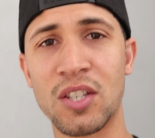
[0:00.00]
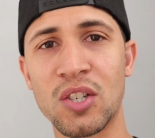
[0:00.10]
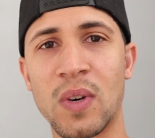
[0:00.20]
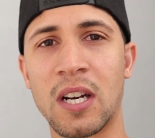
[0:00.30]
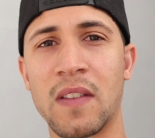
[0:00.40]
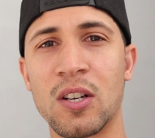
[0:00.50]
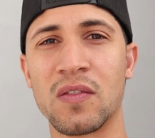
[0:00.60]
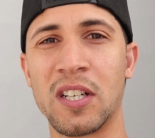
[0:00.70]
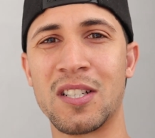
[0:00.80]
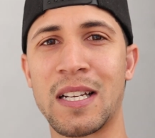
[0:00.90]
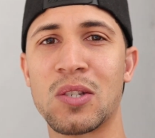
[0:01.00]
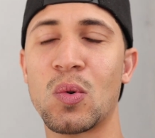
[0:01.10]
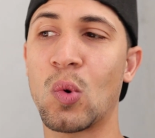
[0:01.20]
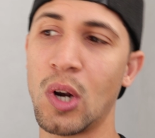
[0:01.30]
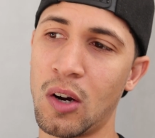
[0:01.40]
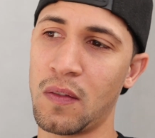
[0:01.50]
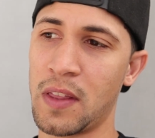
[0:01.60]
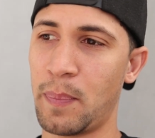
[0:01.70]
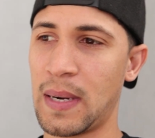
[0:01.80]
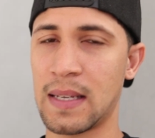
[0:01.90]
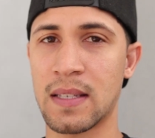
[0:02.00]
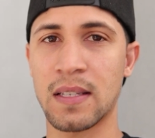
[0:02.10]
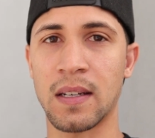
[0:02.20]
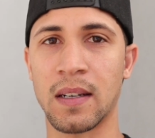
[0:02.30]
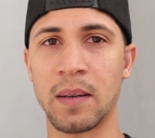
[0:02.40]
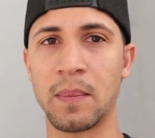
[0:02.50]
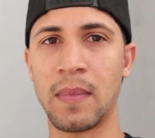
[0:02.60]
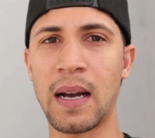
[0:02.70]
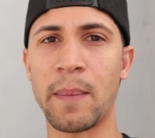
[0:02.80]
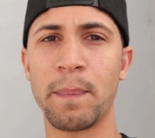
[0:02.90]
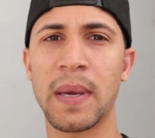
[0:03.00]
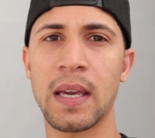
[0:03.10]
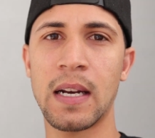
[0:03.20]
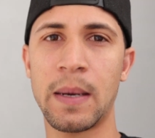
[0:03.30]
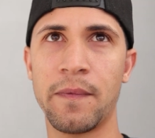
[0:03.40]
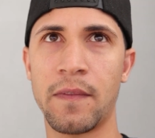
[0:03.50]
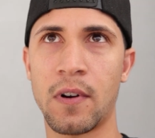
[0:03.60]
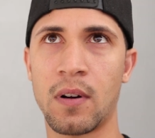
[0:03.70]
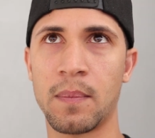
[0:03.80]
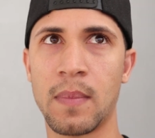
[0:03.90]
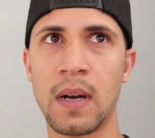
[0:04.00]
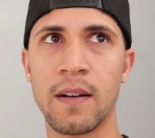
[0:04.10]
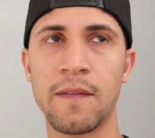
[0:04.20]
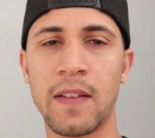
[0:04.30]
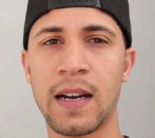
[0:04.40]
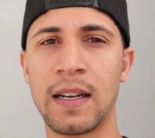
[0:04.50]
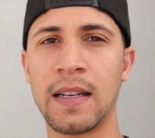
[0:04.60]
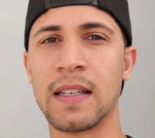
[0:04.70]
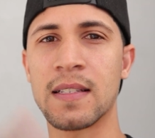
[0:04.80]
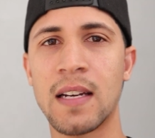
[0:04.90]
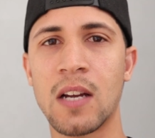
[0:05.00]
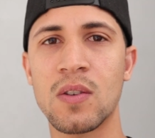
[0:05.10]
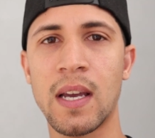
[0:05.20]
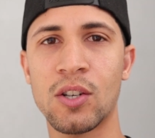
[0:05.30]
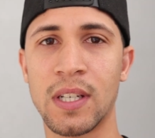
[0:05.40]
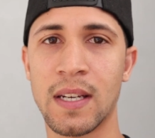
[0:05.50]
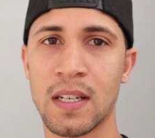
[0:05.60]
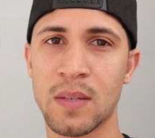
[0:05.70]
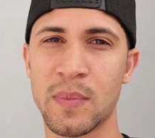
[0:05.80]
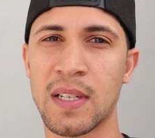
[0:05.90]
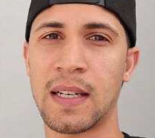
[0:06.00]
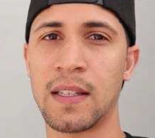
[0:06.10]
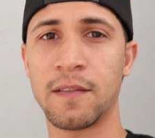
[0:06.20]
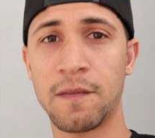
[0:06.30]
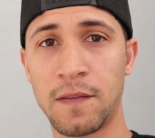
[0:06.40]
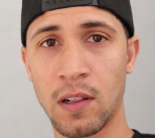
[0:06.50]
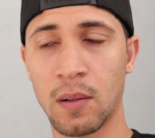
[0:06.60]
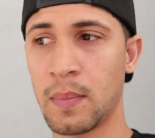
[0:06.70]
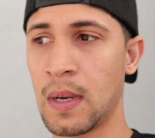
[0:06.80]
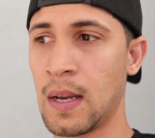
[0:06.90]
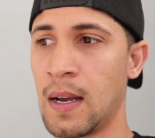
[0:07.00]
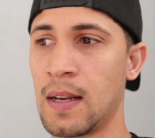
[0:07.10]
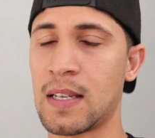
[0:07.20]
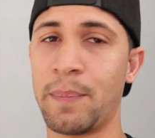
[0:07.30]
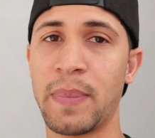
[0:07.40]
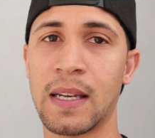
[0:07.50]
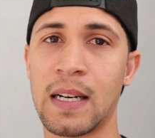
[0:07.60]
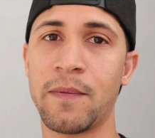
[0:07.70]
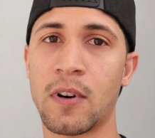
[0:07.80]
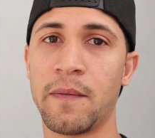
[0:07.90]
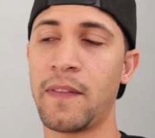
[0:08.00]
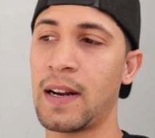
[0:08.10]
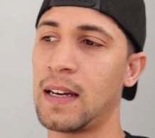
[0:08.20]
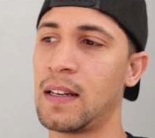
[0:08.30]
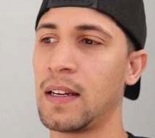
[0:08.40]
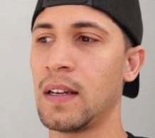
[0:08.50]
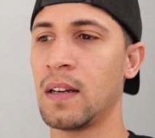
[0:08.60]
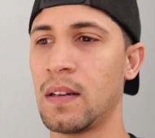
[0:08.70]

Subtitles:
is just one of those videos that's all over the place. I'm picking up from Friday. Yesterday was actually Christmas, so I didn't film. So I'm picking up from Friday